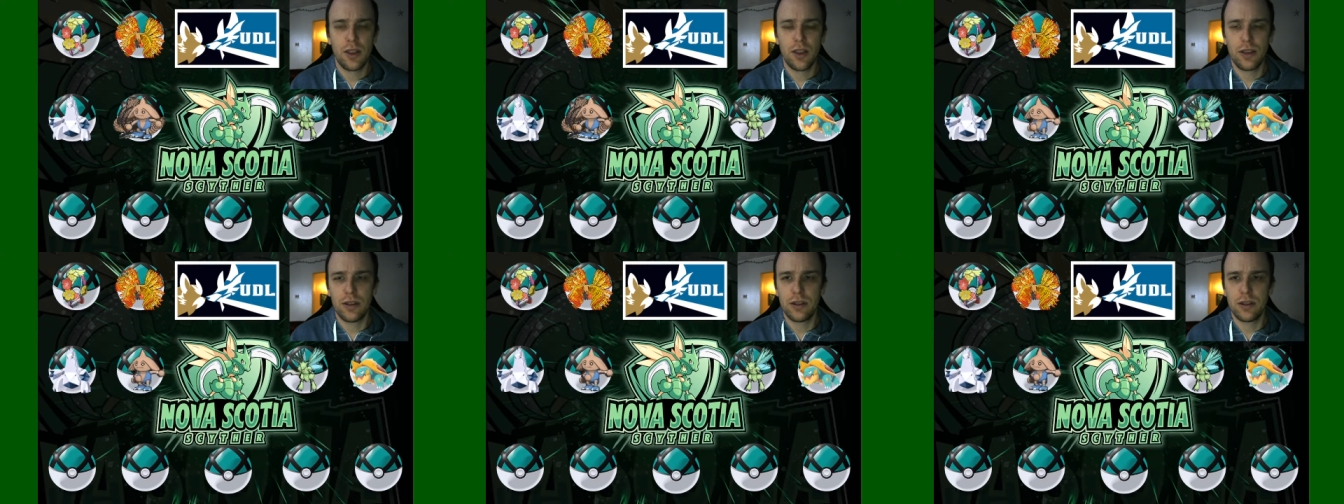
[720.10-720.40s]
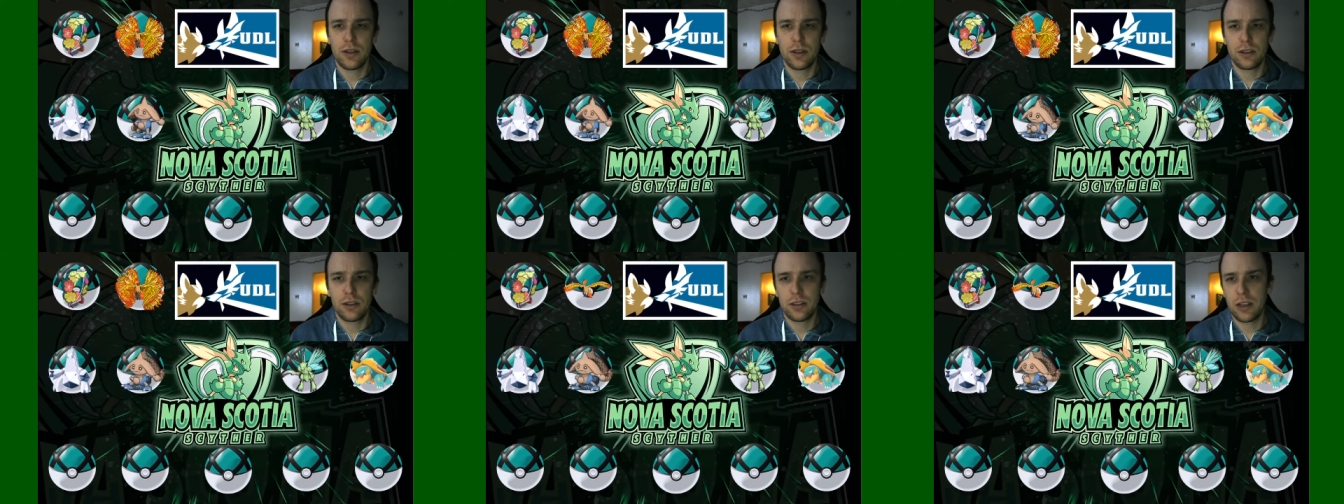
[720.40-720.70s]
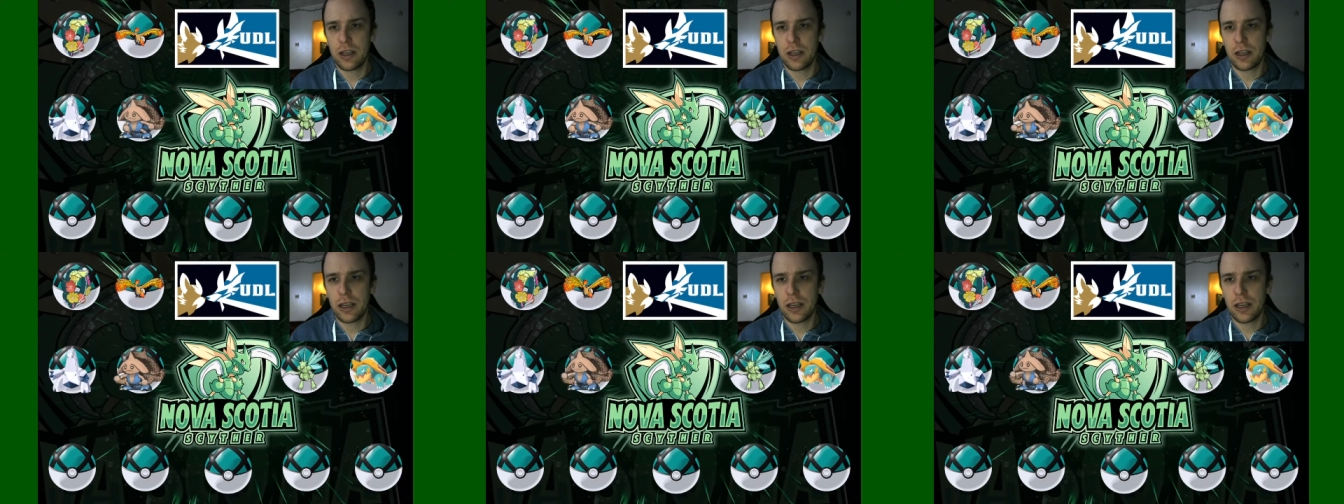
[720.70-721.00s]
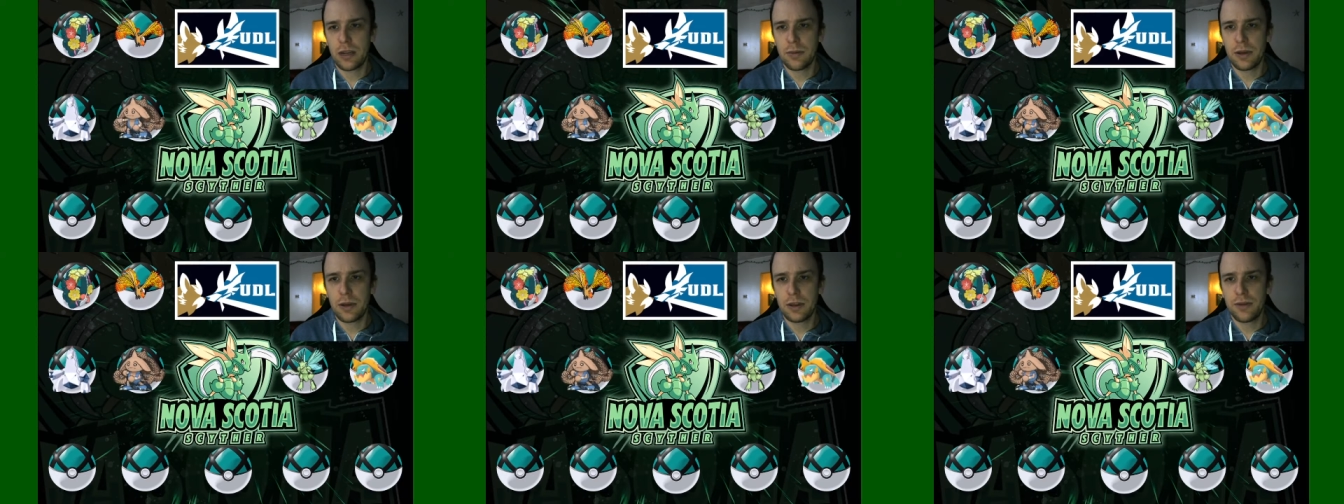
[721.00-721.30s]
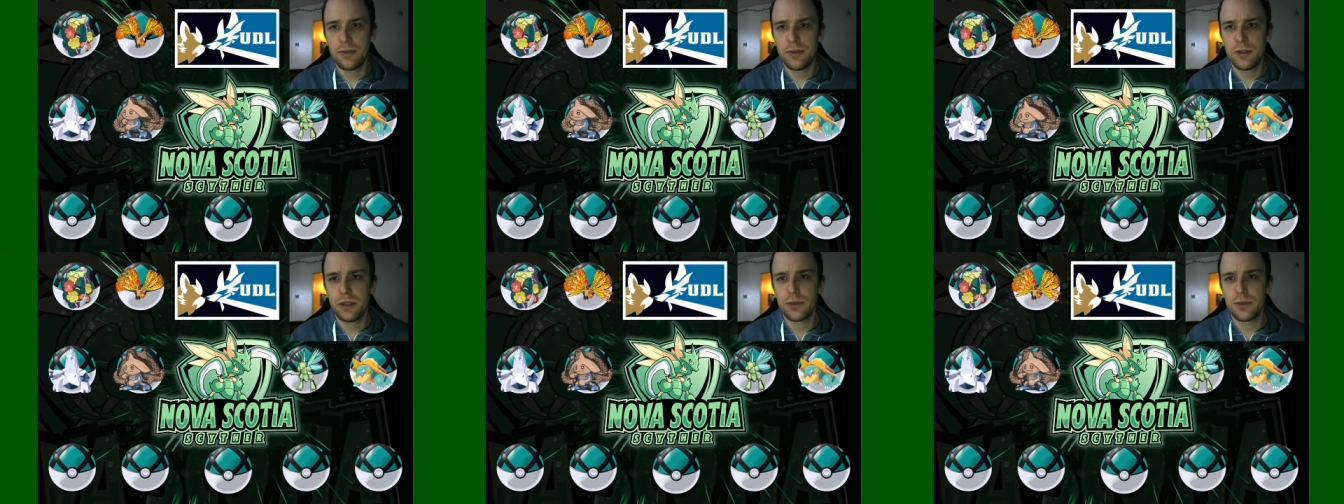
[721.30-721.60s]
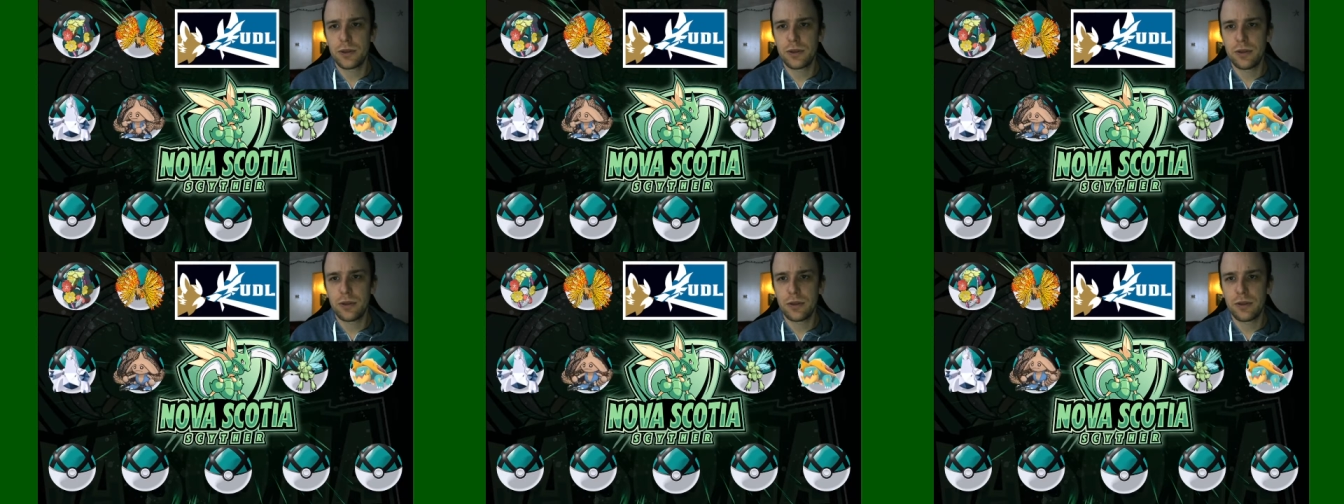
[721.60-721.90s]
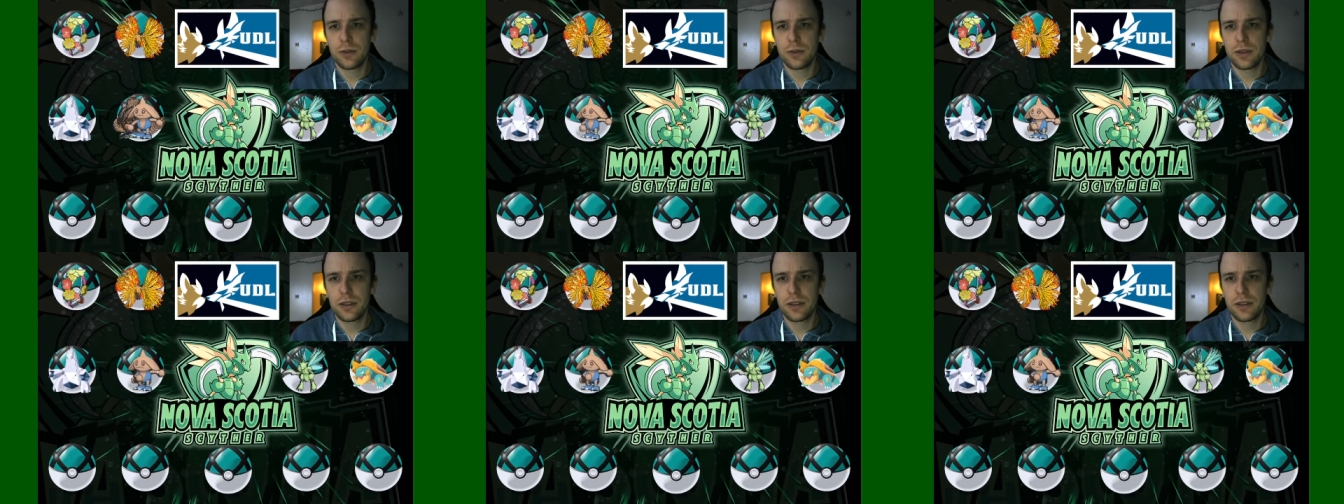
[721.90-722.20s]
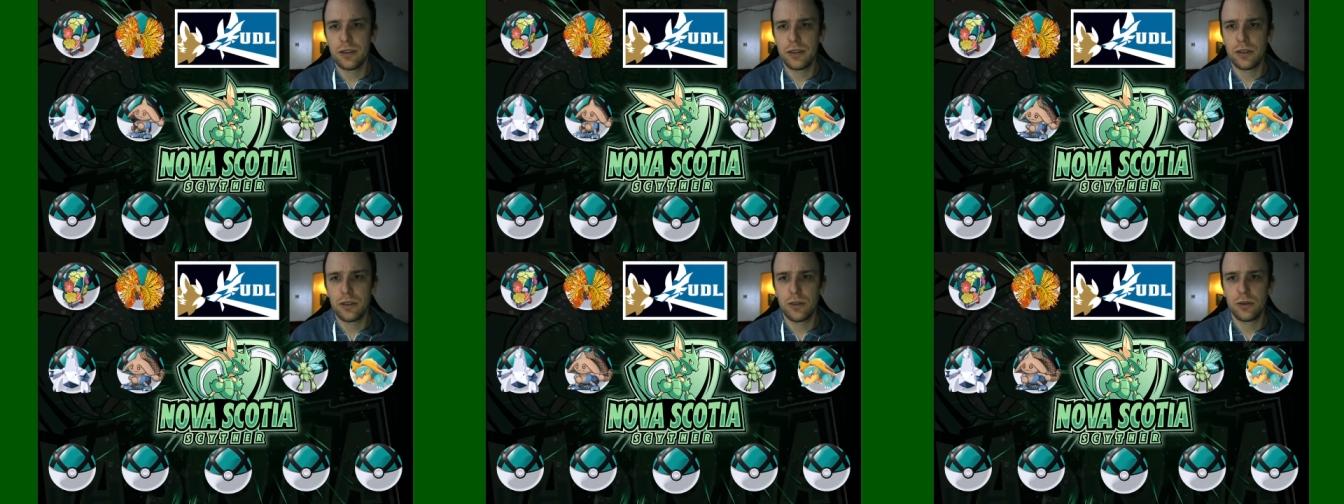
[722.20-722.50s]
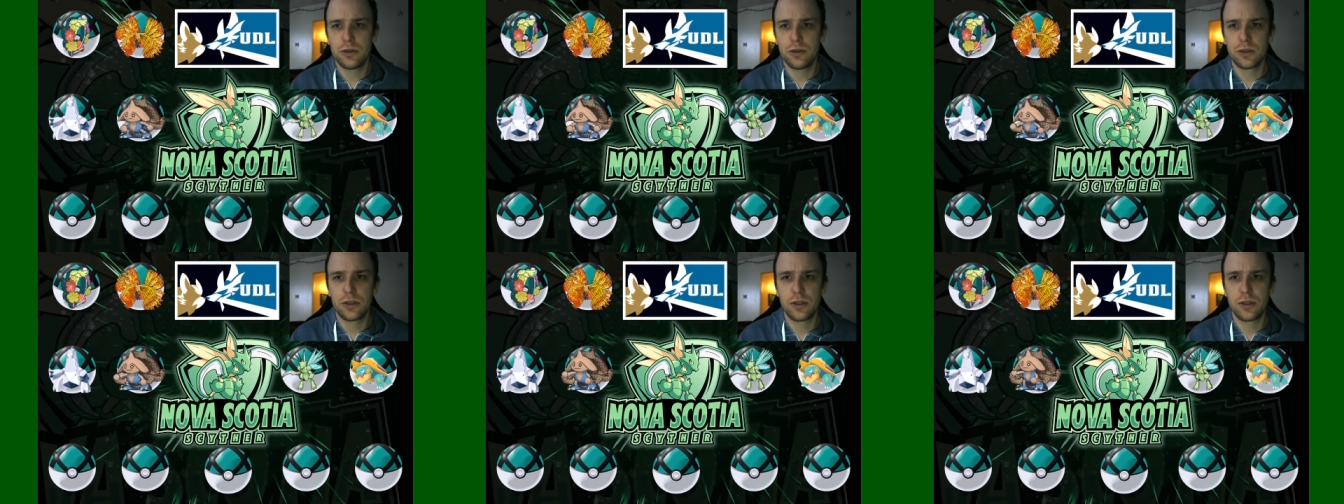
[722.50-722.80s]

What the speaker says: the Gigantamax forms, or we can use